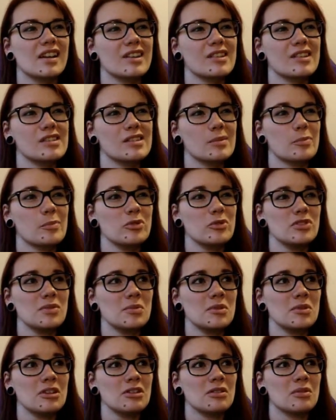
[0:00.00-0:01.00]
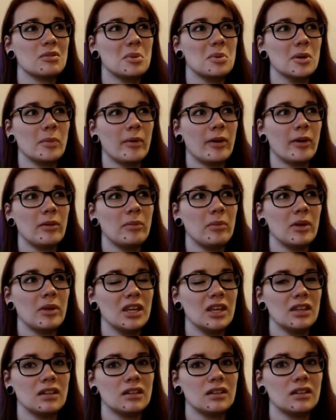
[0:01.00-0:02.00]
supposed to be on a book buying
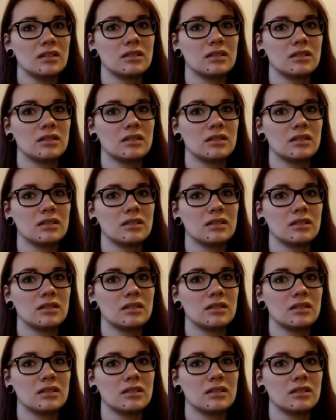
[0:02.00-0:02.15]
ban.